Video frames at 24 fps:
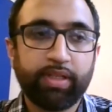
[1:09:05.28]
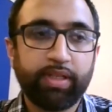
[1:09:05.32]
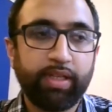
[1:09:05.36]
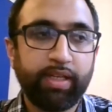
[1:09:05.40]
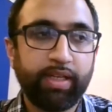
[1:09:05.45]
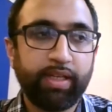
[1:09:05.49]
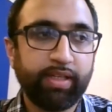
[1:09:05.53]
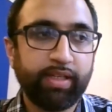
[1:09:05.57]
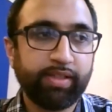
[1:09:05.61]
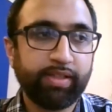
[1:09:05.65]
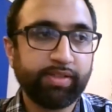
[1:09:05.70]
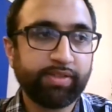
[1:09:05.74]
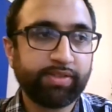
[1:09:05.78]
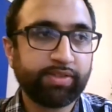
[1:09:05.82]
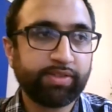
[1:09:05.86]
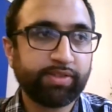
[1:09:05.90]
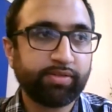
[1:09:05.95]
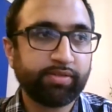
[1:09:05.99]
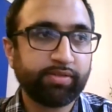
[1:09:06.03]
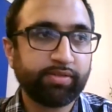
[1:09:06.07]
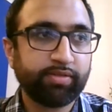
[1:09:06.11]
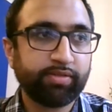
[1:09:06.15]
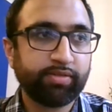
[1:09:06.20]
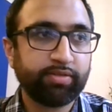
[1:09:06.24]

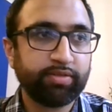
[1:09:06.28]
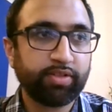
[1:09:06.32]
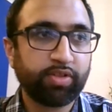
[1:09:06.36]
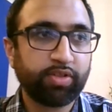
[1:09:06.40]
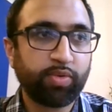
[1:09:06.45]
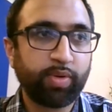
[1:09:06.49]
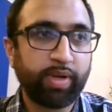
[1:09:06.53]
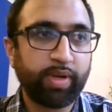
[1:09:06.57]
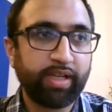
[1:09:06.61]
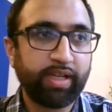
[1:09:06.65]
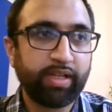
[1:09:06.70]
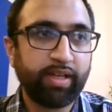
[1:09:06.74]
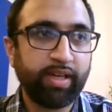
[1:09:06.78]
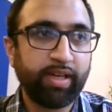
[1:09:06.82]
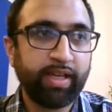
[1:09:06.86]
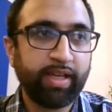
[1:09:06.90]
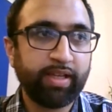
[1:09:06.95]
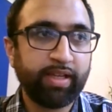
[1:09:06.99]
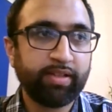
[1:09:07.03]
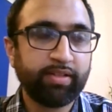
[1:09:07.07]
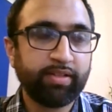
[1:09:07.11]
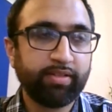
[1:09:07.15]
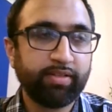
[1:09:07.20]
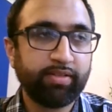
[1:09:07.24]
is quite
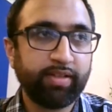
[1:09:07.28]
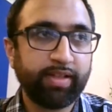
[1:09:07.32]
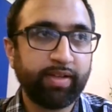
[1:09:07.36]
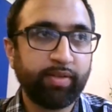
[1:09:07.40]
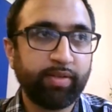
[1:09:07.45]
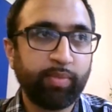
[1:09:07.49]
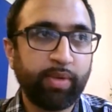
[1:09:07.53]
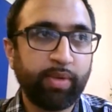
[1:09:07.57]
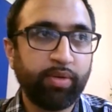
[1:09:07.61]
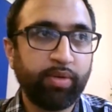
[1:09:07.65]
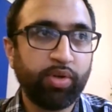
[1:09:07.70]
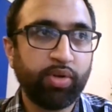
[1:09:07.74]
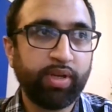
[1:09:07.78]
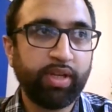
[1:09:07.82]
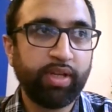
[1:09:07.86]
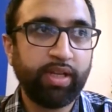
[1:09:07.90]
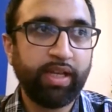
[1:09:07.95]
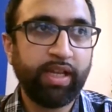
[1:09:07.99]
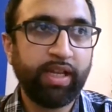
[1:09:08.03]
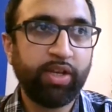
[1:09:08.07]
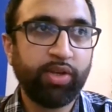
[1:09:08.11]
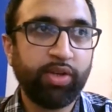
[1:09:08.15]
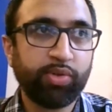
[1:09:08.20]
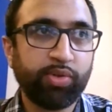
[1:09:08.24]
clear that when you're in an
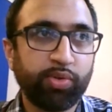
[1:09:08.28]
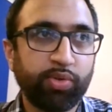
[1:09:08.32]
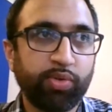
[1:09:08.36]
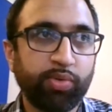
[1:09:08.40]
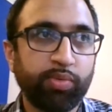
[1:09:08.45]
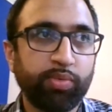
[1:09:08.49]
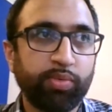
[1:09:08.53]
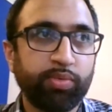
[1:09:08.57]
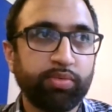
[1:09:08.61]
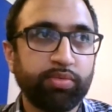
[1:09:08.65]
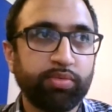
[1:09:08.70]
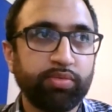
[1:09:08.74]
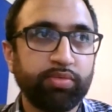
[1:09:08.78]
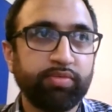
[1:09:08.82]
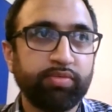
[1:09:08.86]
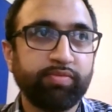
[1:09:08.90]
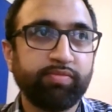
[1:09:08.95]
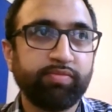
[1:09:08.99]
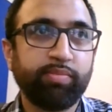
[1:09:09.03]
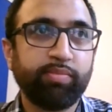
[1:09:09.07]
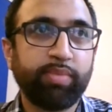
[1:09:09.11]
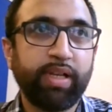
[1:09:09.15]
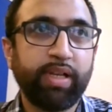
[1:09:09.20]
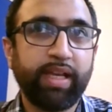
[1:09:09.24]
indoor
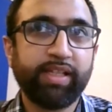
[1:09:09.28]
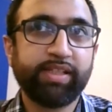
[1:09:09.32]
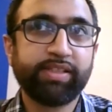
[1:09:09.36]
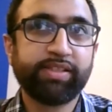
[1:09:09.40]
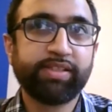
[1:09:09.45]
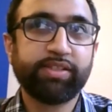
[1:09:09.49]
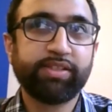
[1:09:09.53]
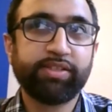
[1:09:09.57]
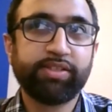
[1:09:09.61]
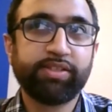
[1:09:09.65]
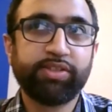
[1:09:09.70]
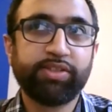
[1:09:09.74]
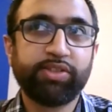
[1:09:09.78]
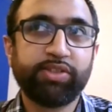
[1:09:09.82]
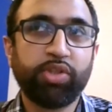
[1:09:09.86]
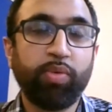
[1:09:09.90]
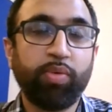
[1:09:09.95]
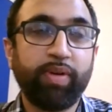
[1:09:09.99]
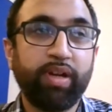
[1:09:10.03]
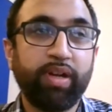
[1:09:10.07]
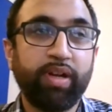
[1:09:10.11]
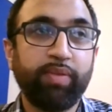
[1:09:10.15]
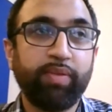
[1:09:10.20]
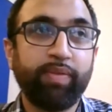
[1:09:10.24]
place, not
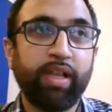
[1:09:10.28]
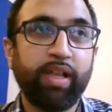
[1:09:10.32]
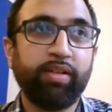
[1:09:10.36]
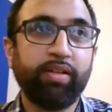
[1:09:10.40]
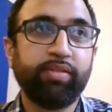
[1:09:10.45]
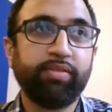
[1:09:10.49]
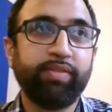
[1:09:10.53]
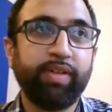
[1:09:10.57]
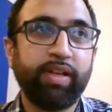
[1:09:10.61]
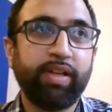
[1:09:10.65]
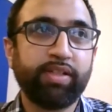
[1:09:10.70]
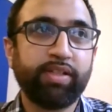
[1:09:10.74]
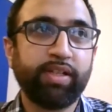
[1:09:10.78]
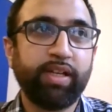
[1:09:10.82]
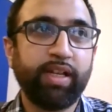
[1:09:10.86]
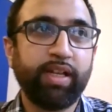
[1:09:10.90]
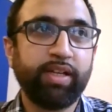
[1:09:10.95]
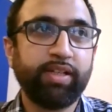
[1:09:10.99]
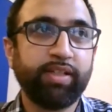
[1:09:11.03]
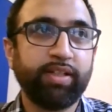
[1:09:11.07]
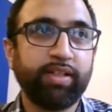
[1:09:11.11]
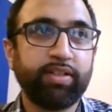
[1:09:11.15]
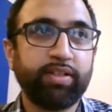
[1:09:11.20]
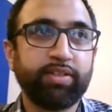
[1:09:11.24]
very well
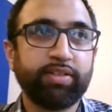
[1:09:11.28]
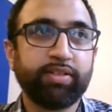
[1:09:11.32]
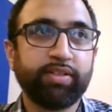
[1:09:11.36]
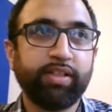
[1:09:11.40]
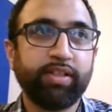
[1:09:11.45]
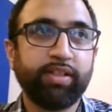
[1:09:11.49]
ventilated,